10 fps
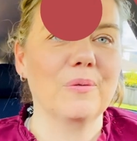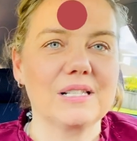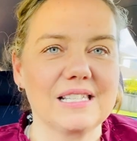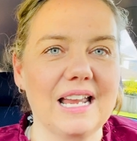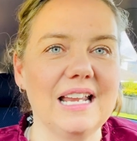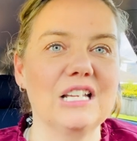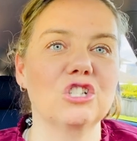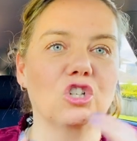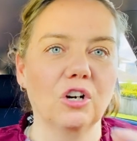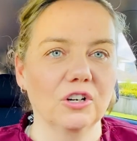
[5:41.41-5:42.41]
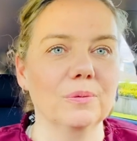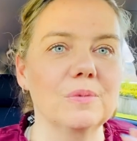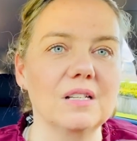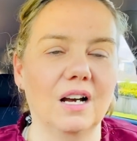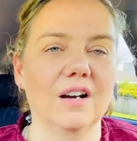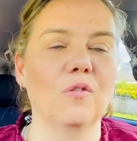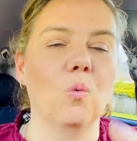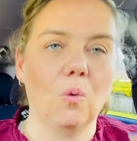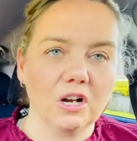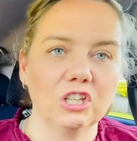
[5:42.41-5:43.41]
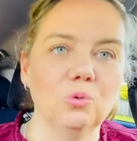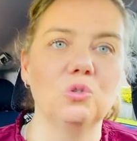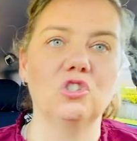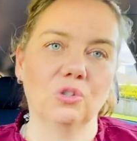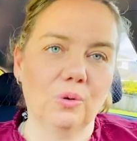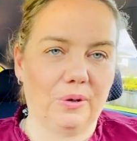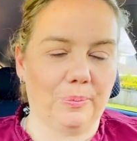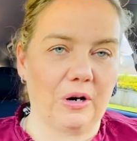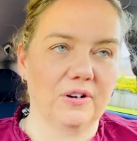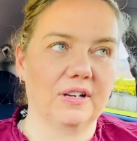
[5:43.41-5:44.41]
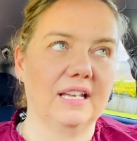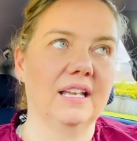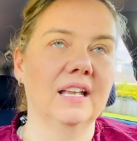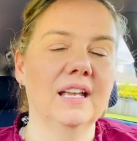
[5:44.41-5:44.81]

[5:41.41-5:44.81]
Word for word: would say in terms of what you do at a party